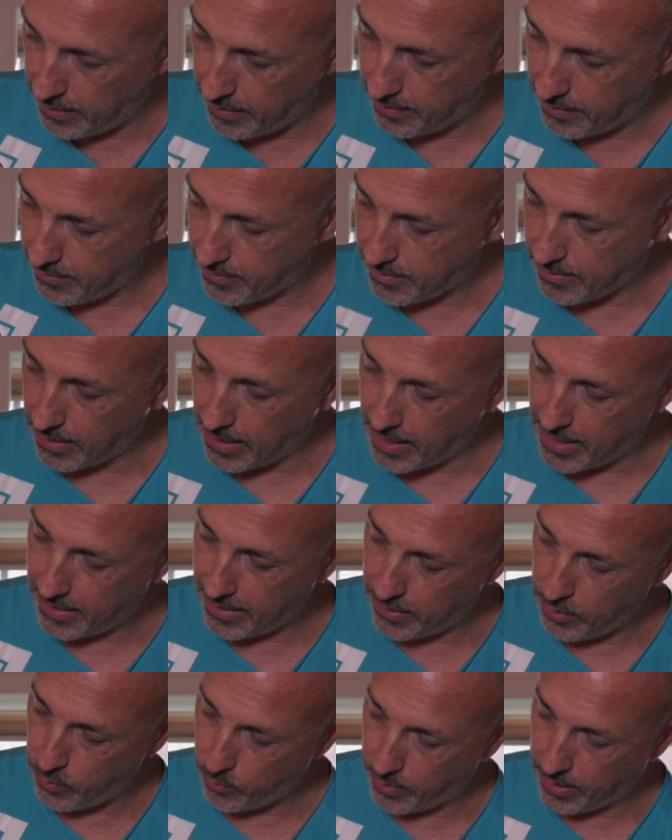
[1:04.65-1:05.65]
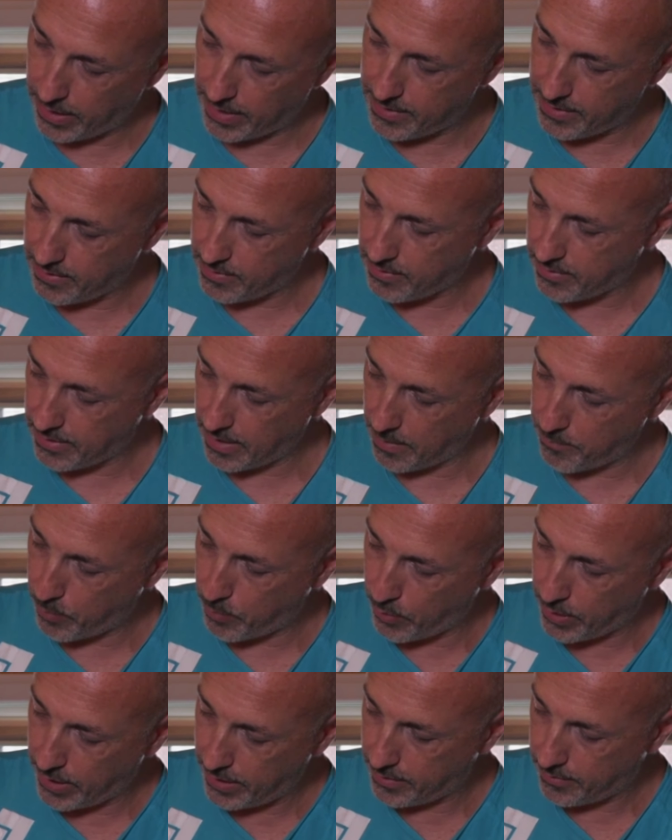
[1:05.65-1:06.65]
is like you can
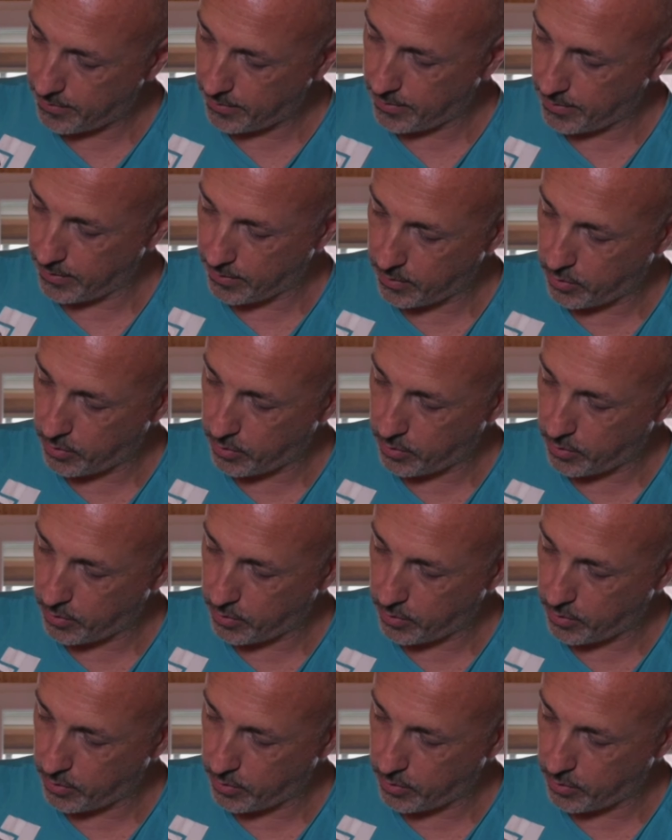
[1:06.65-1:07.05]
separate the